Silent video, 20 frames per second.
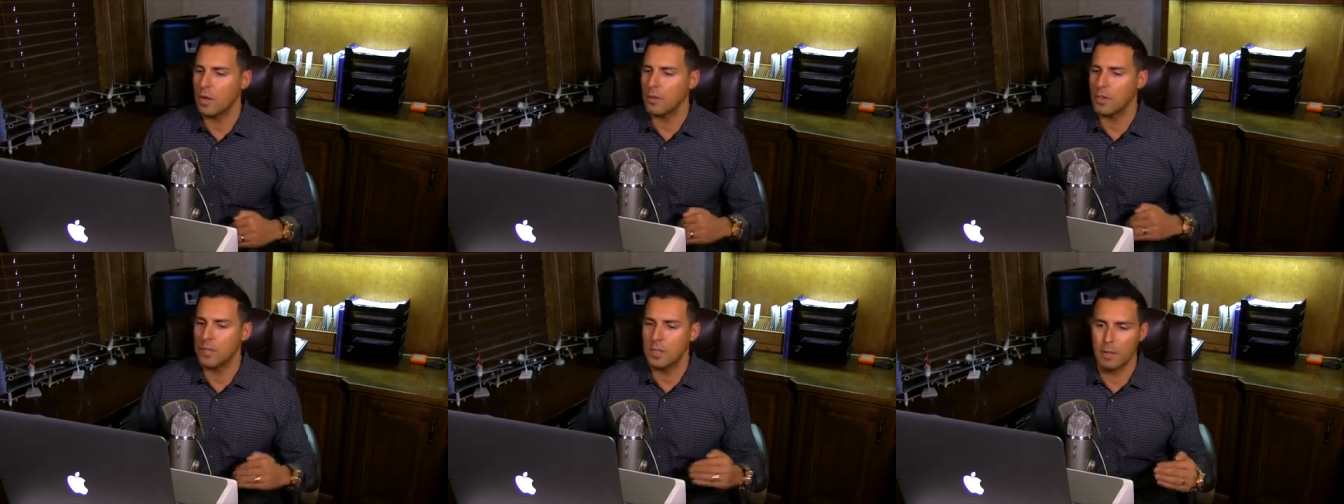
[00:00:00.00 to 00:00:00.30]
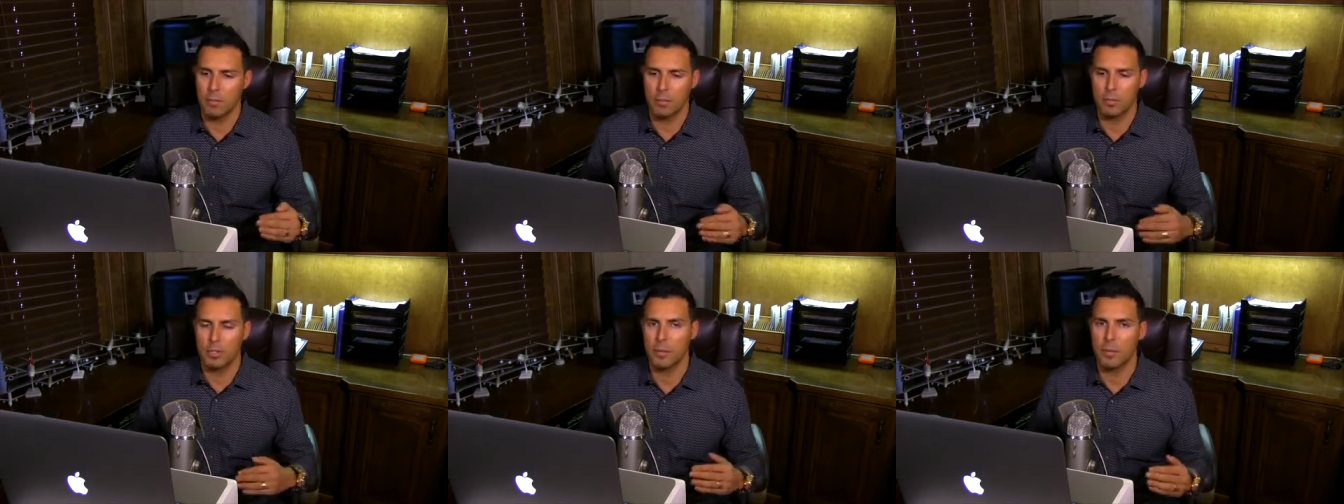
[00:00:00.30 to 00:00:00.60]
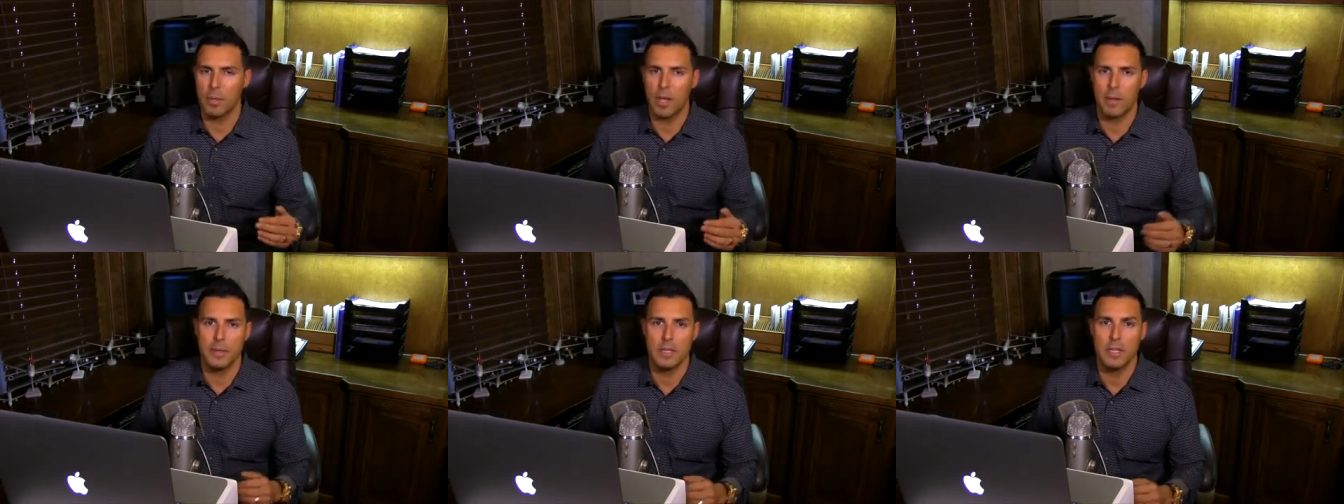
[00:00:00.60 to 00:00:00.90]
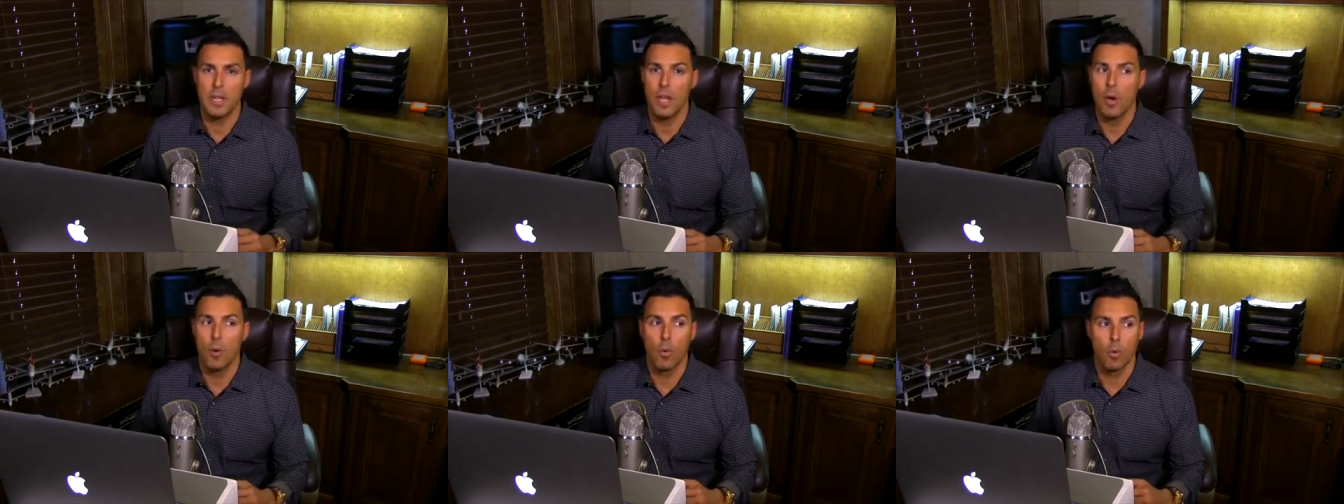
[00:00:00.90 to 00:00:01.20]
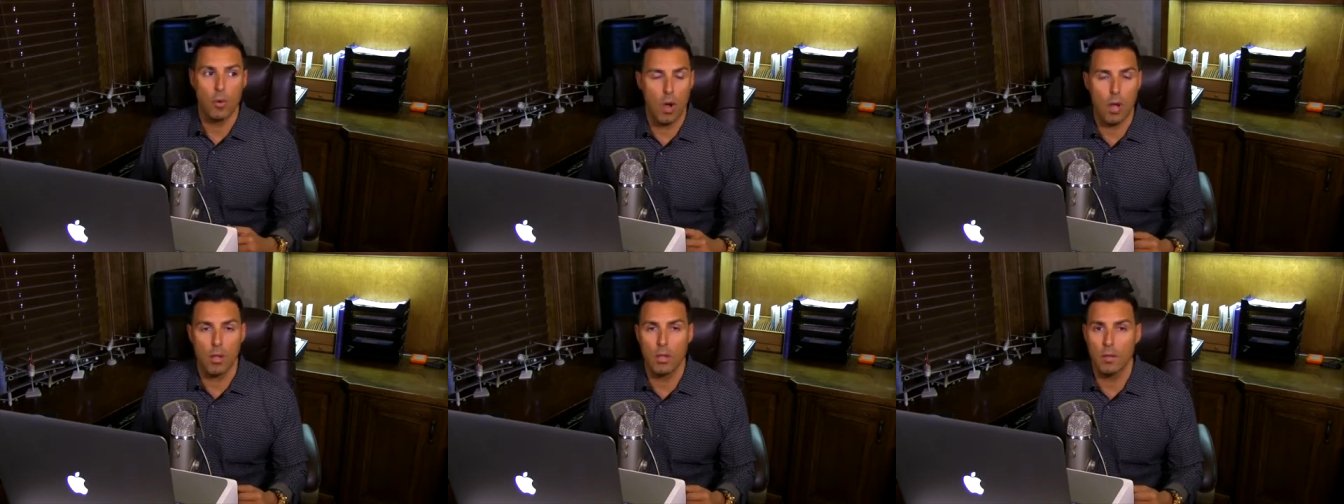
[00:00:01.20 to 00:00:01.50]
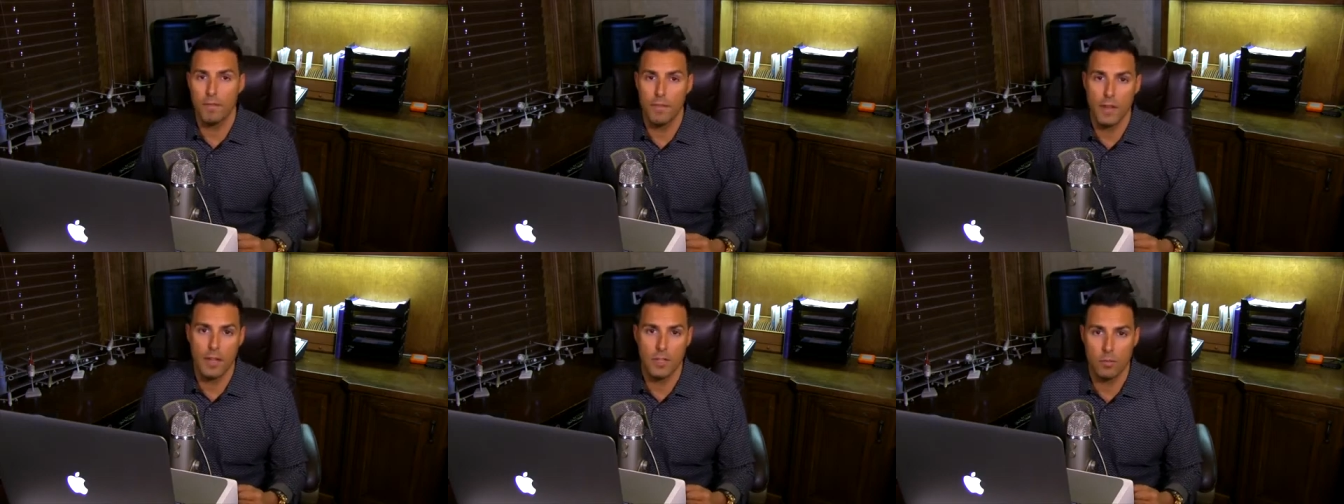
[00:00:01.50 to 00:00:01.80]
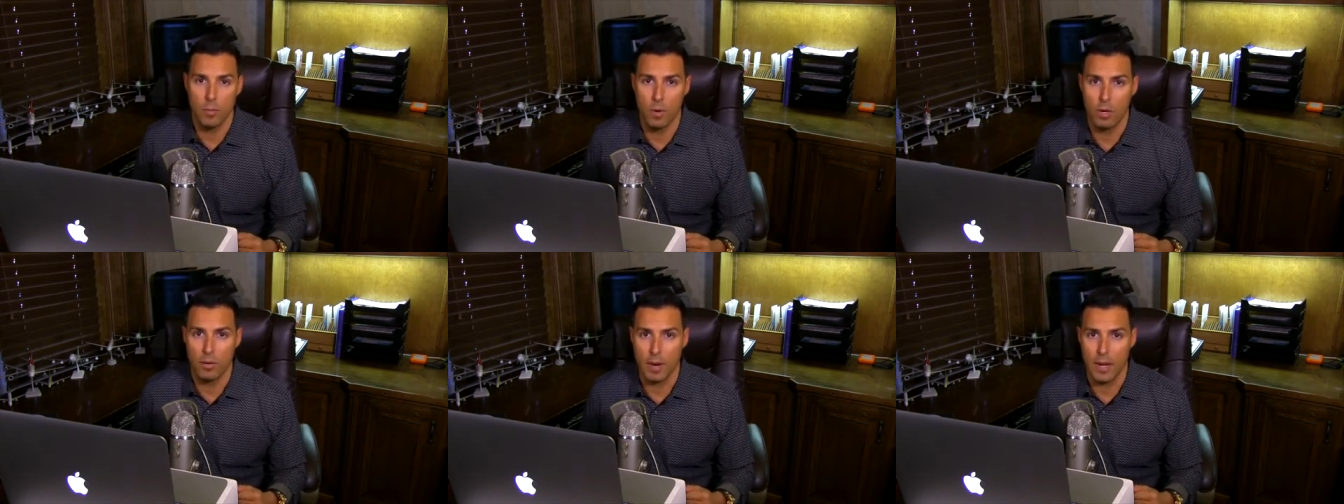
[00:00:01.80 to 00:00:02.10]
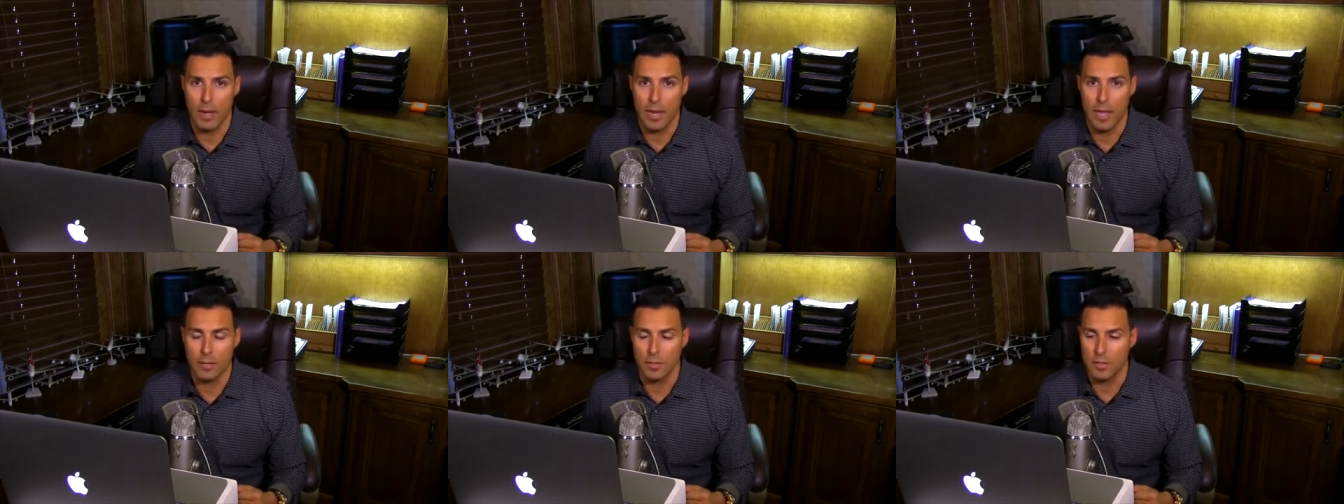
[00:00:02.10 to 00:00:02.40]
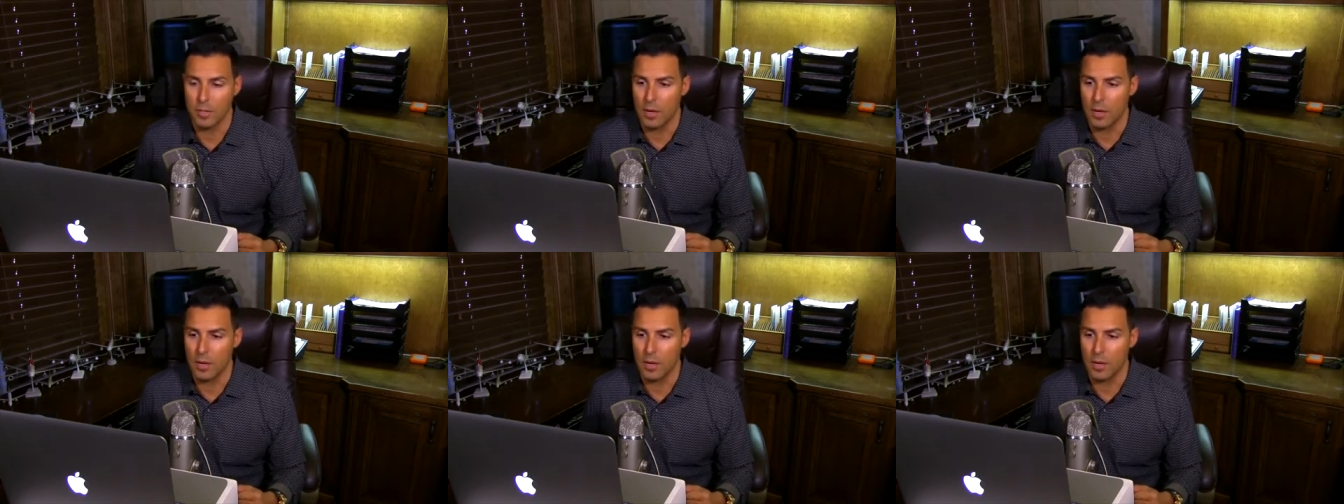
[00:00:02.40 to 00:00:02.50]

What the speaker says: all the double, triple IMDs, we're all in phase 1 right now.